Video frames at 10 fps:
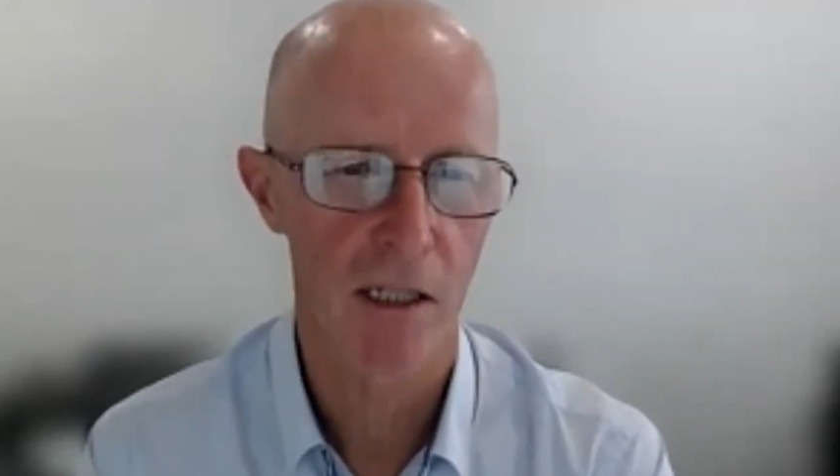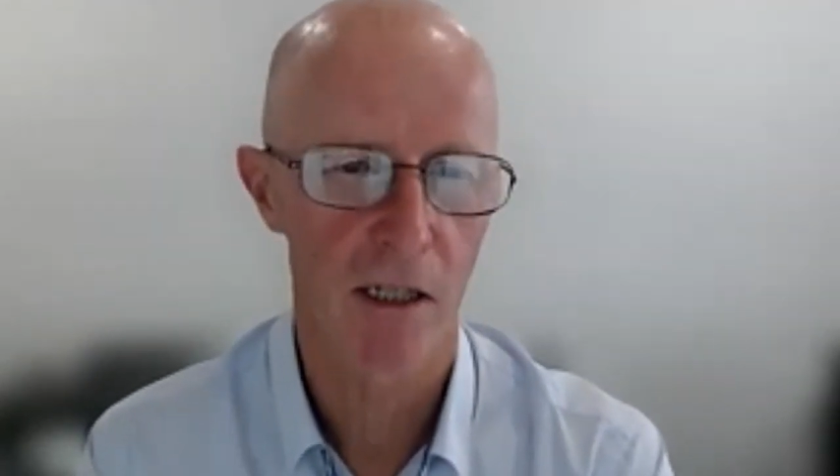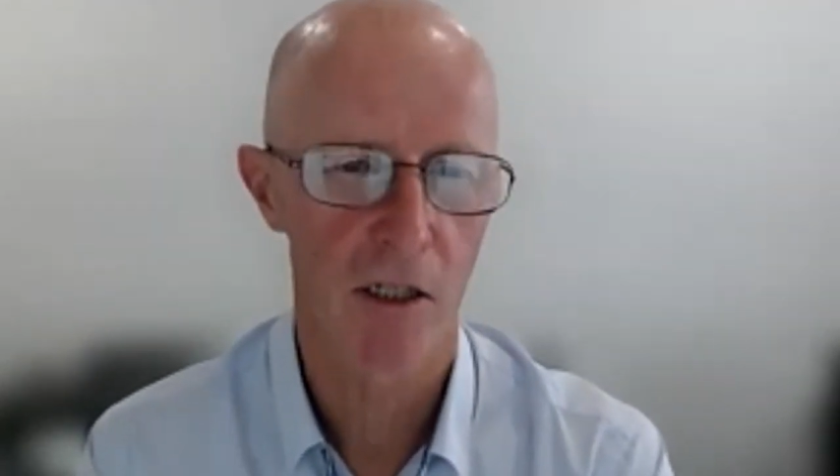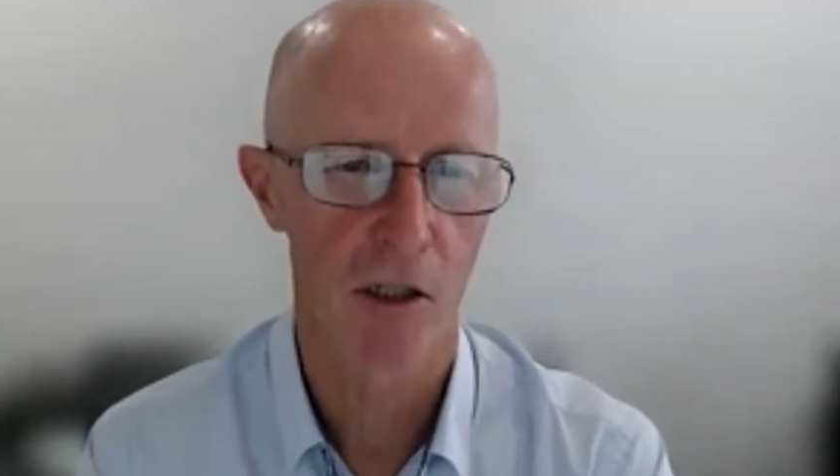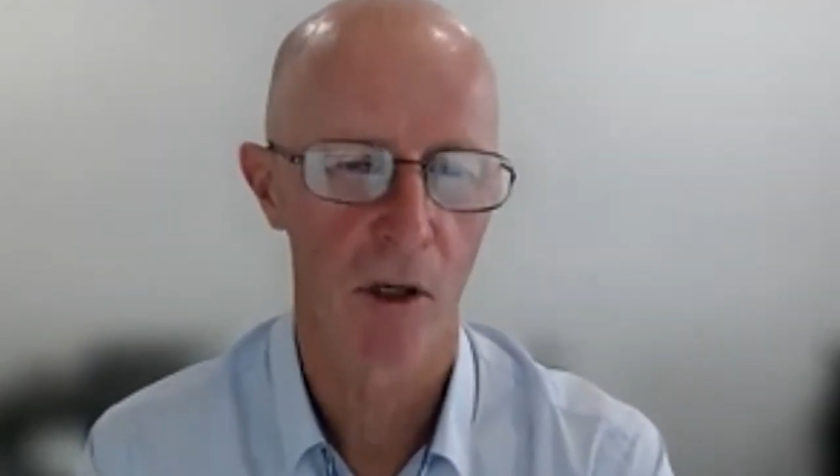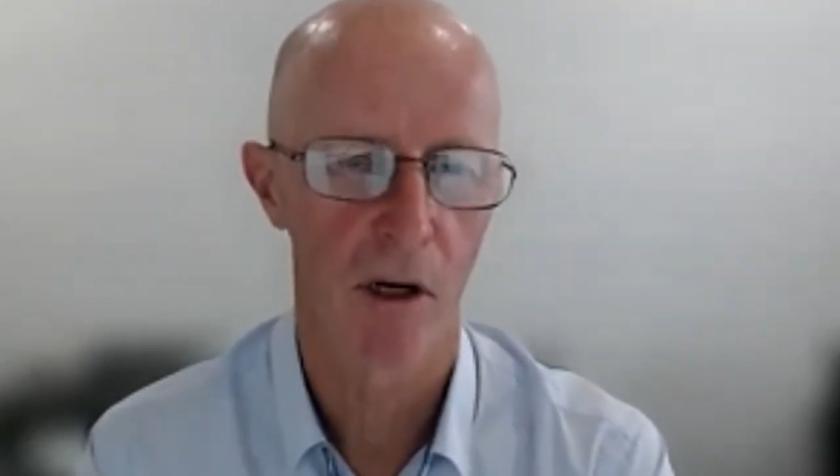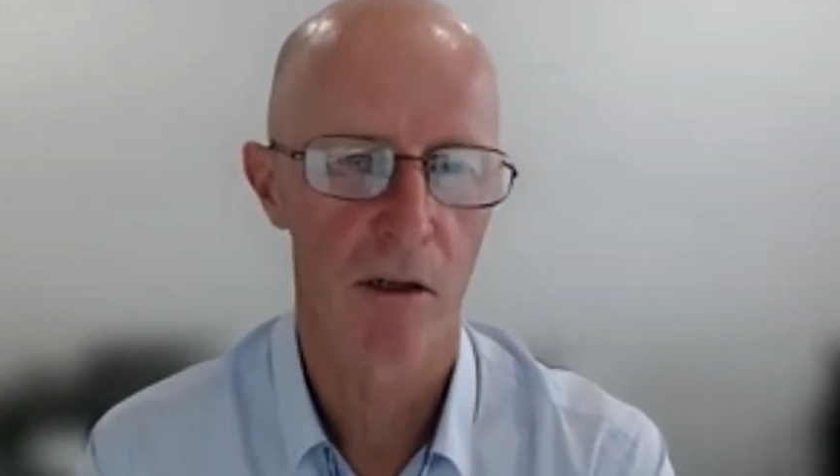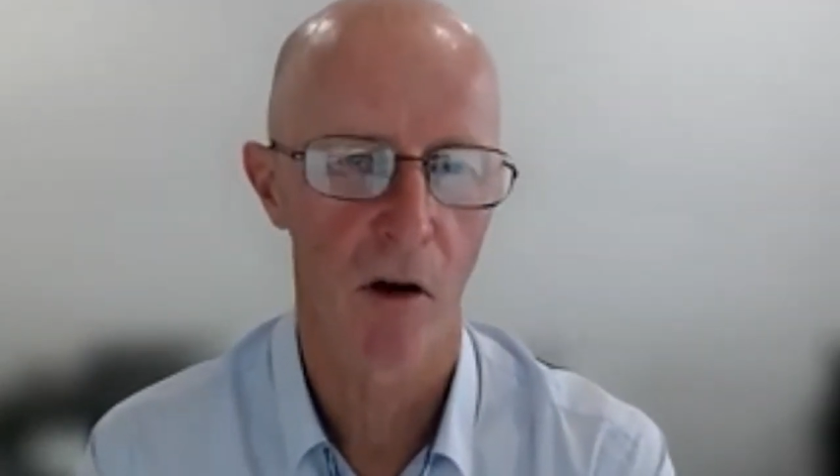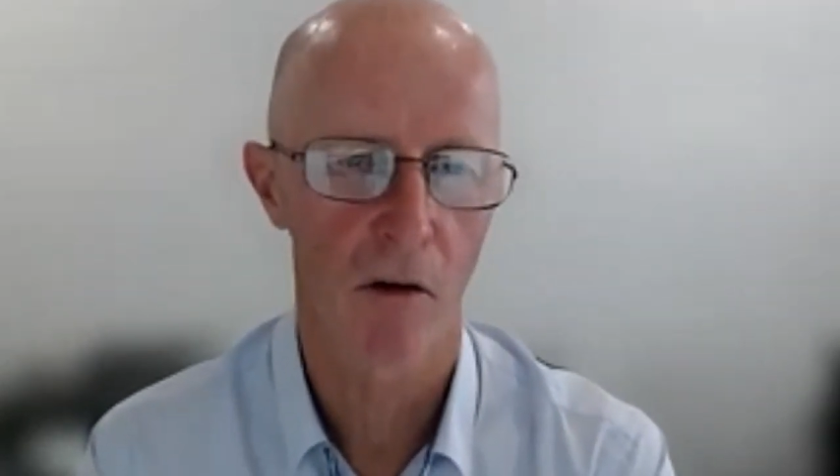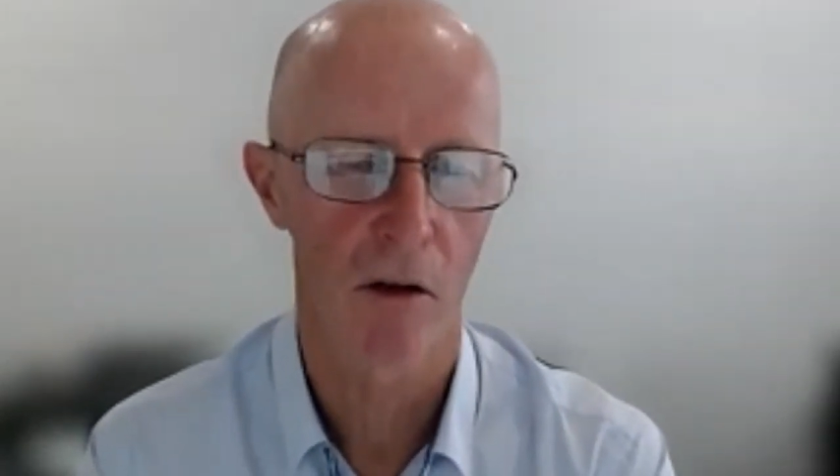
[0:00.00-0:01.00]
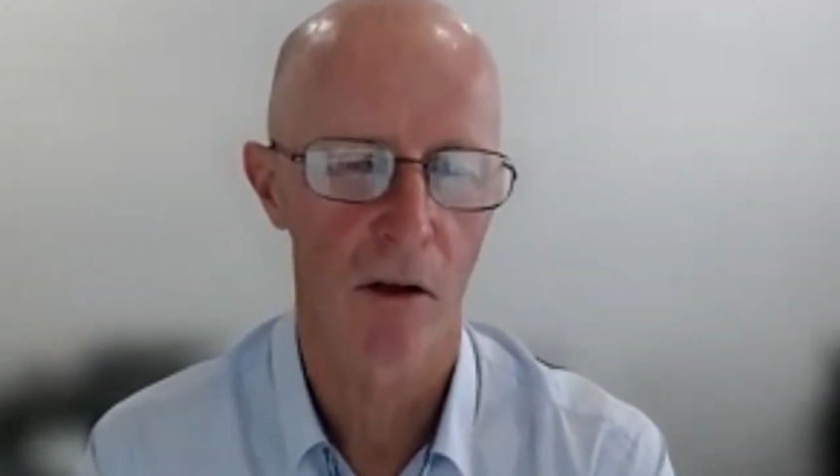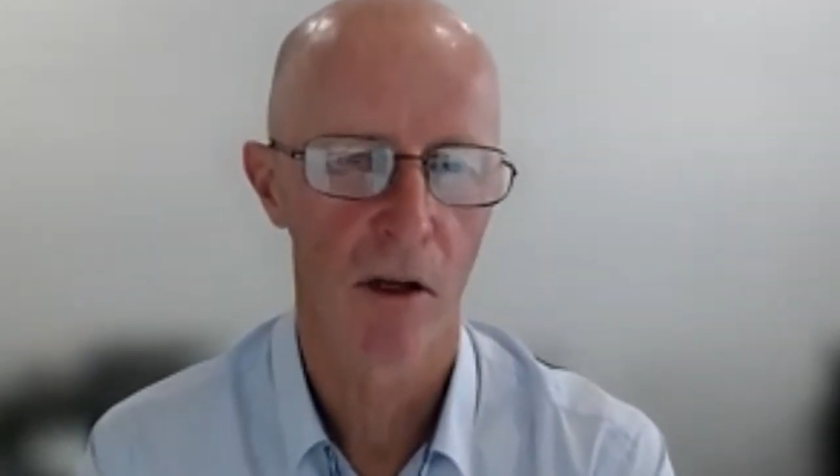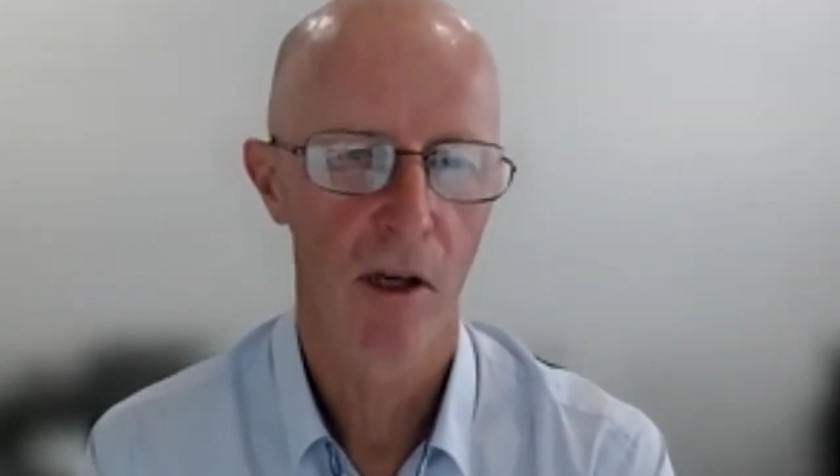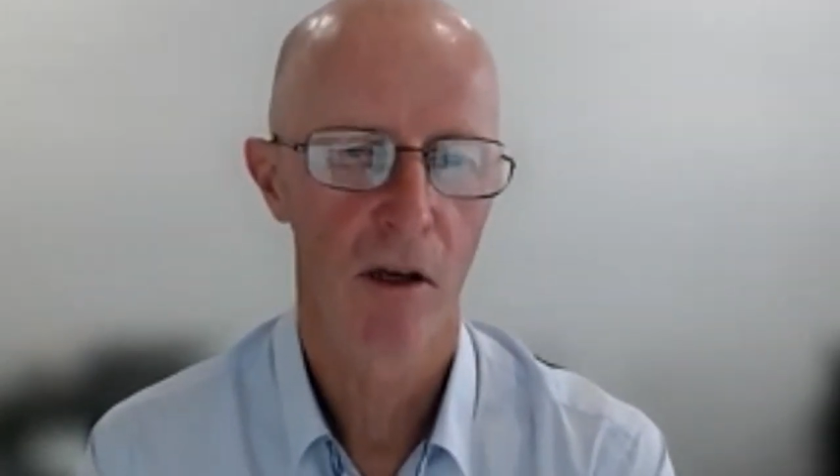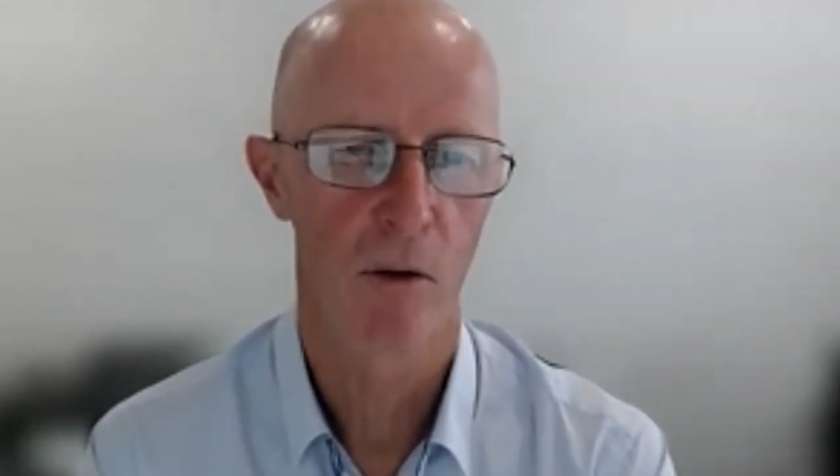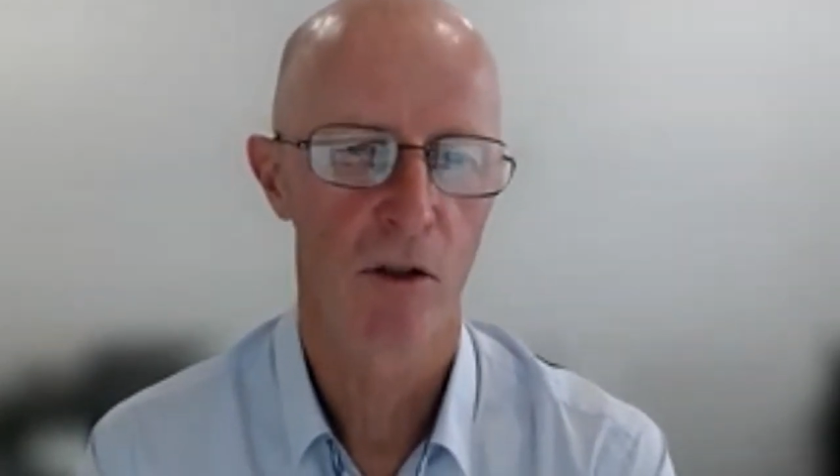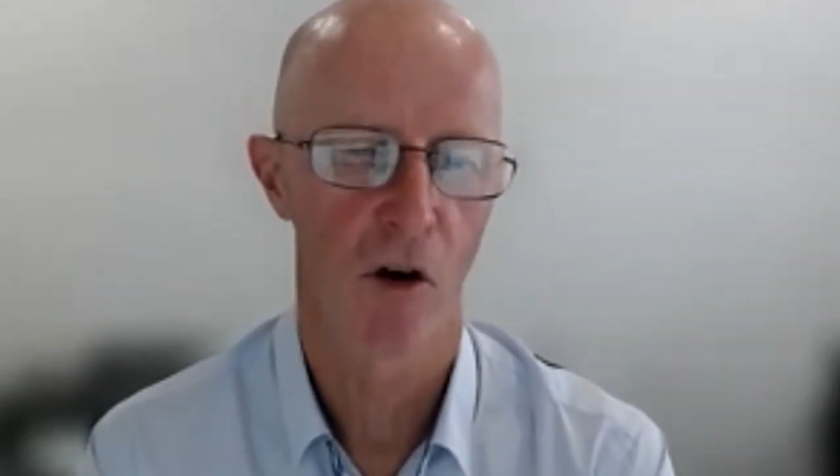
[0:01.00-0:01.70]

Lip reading: unless you were a doctor who was